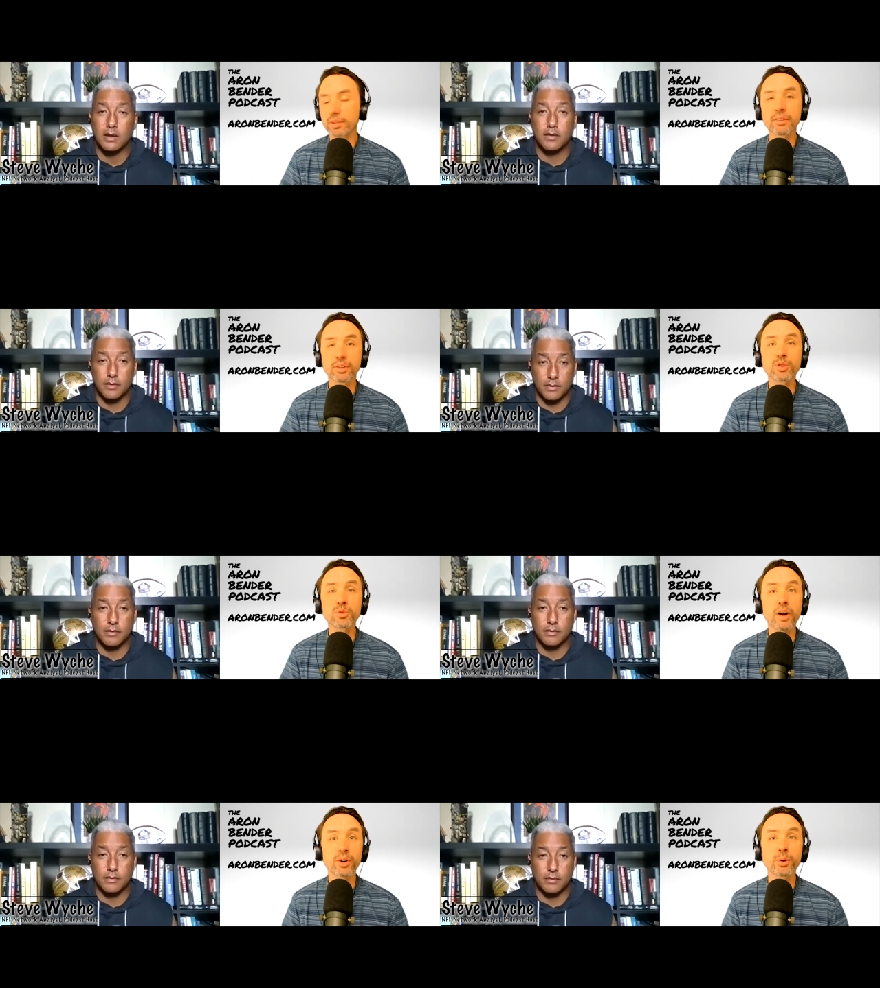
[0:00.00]
Speaker 1: those
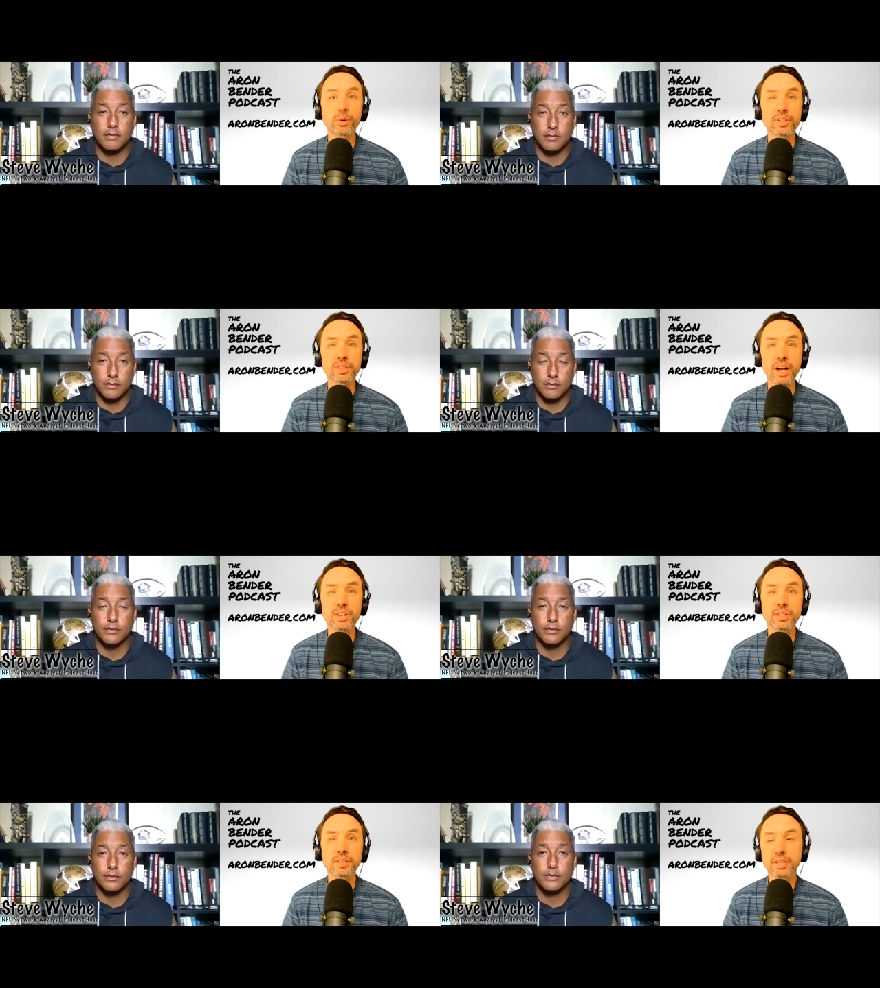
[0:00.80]
water cooler
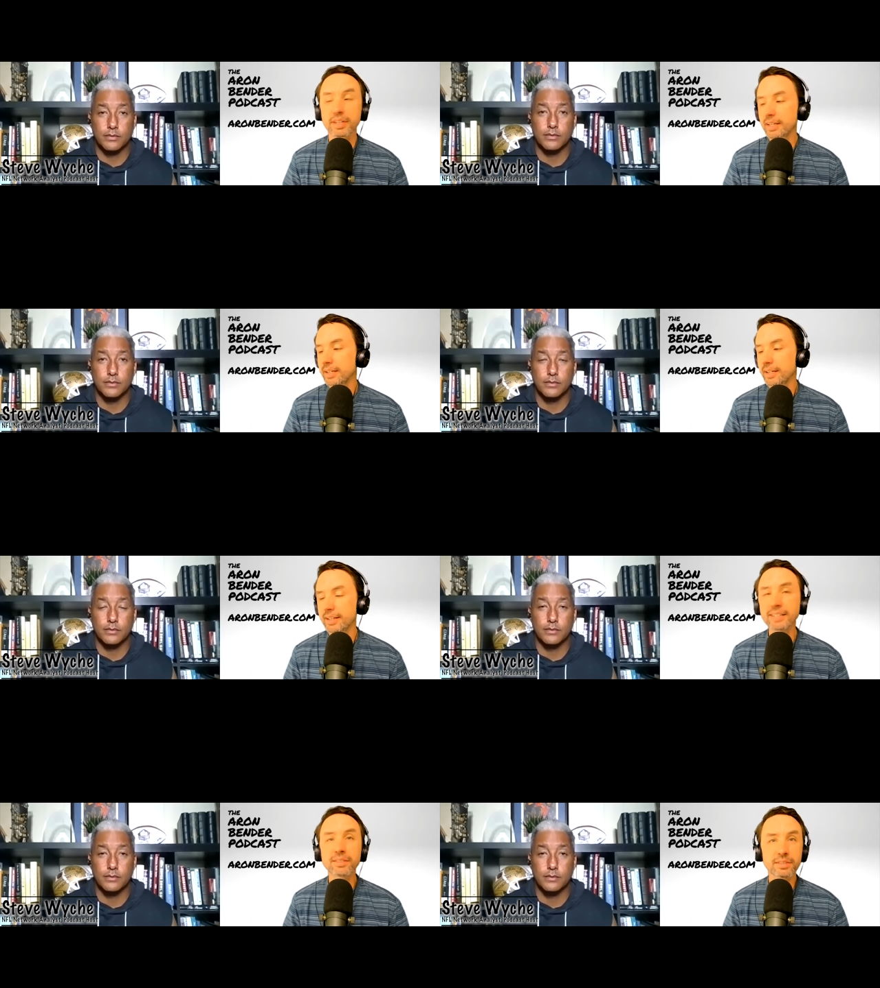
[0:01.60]
discussions
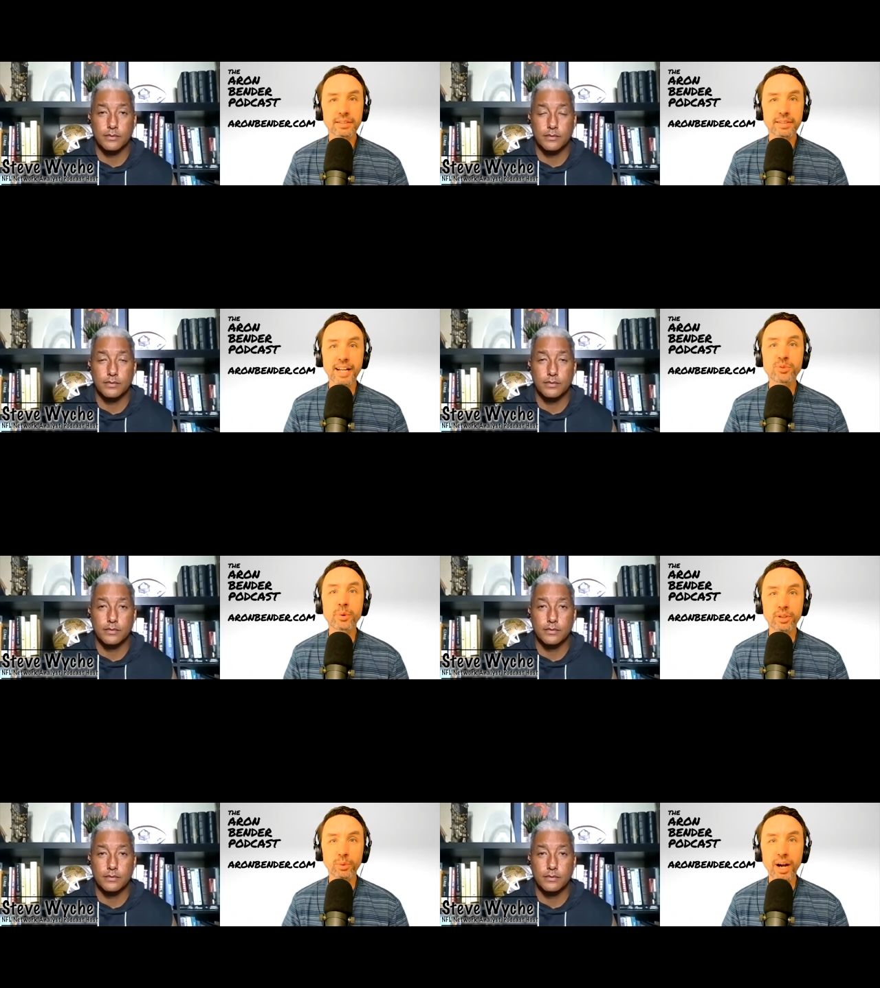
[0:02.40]
that's that's
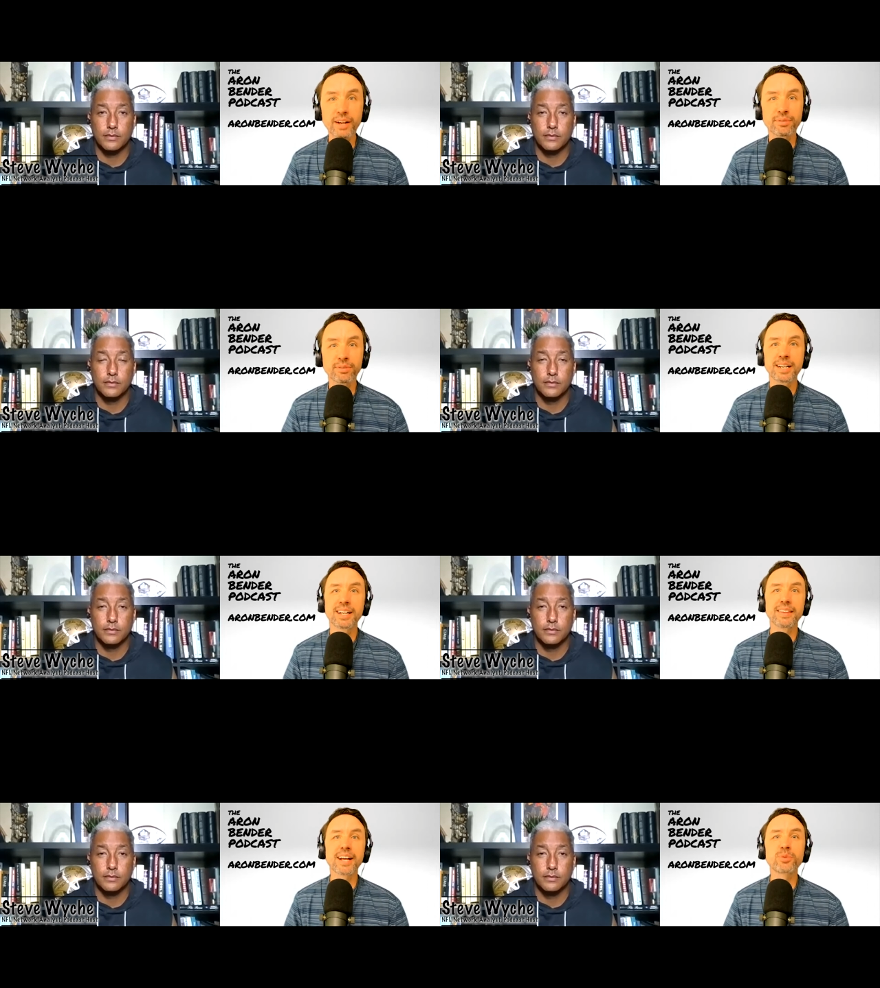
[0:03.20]
with your wife
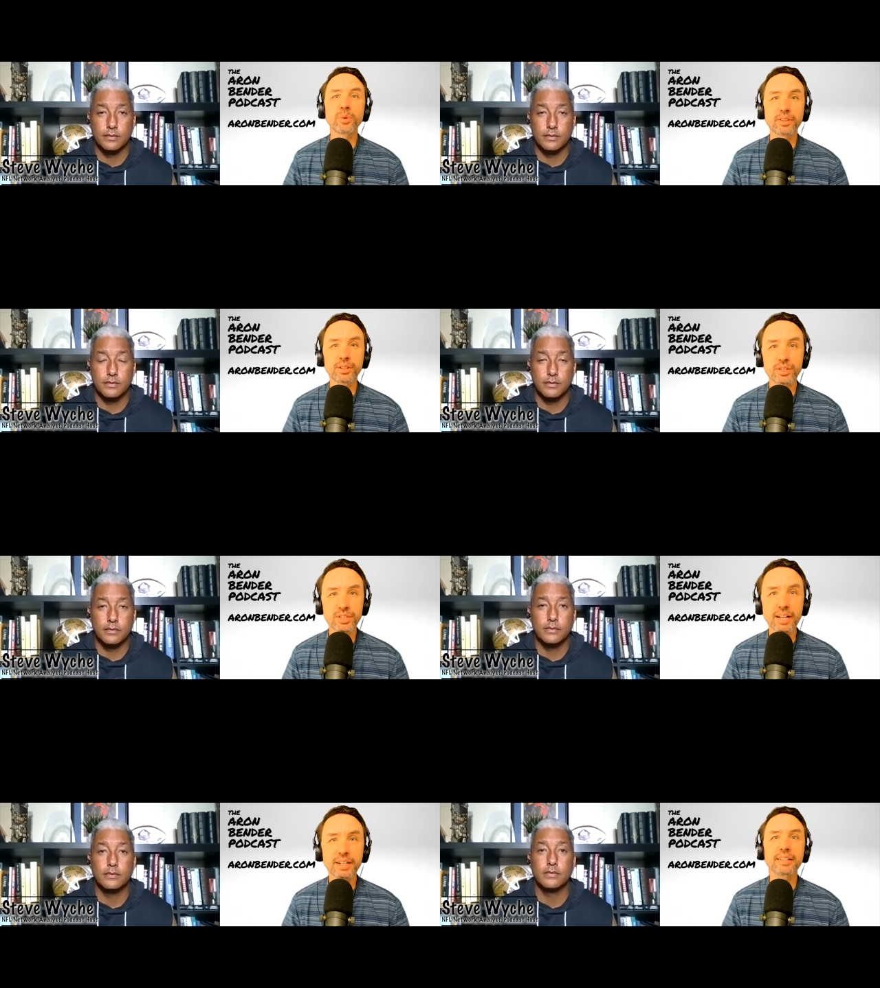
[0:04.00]
that's with your
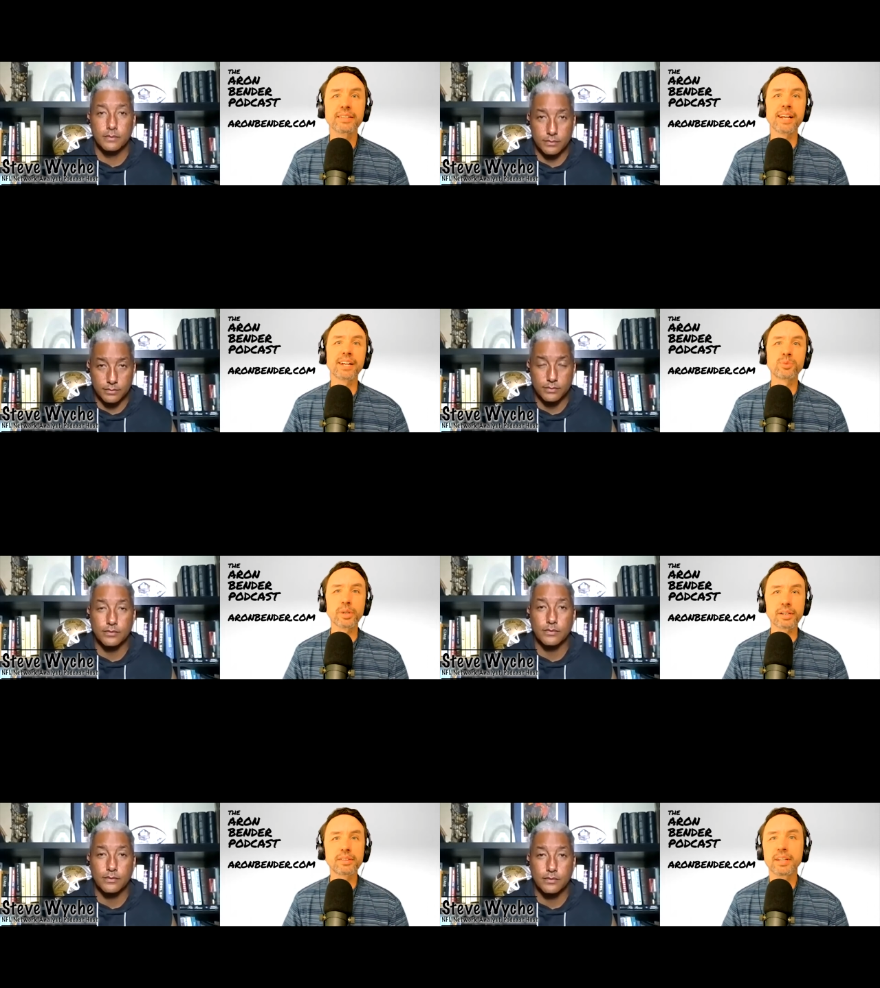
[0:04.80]
son that's
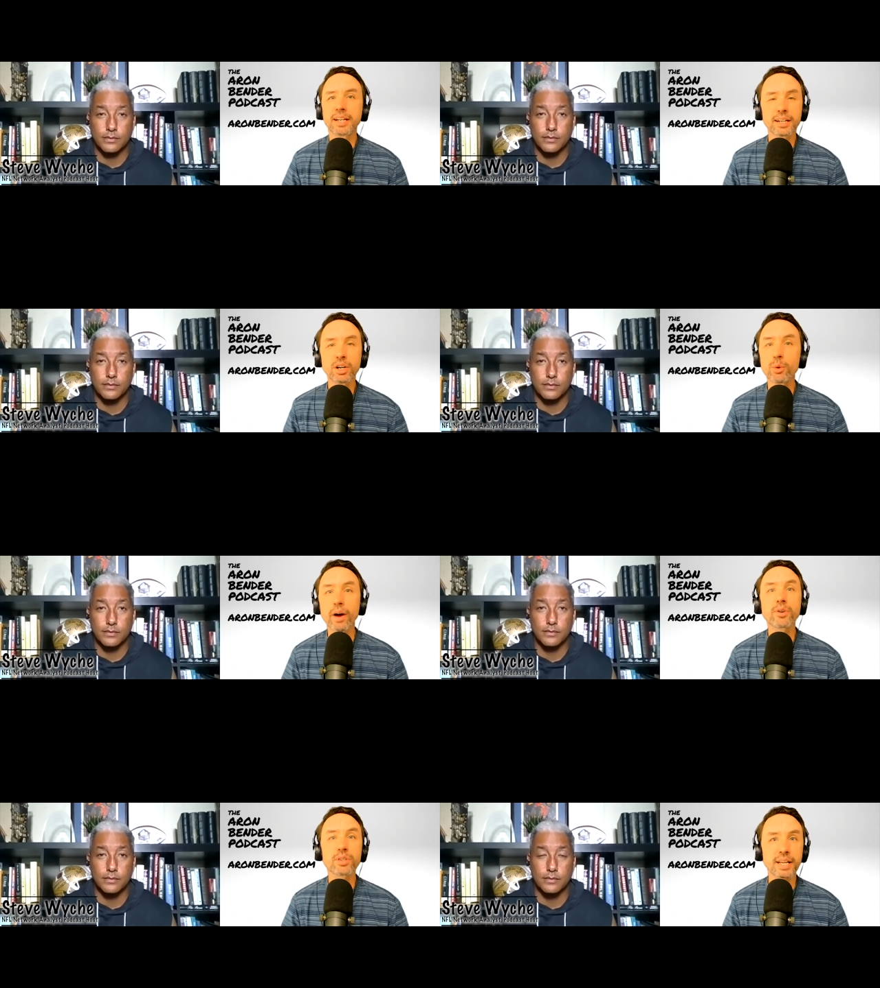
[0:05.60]
with
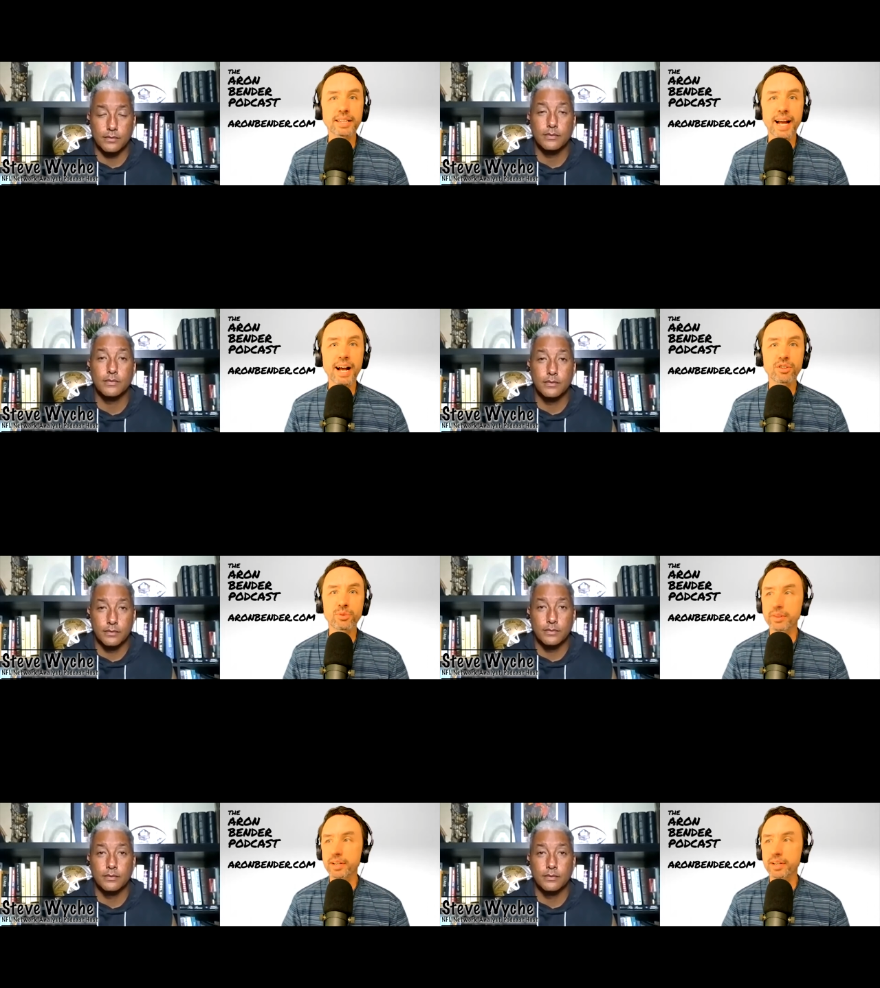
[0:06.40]
whoever's at the house with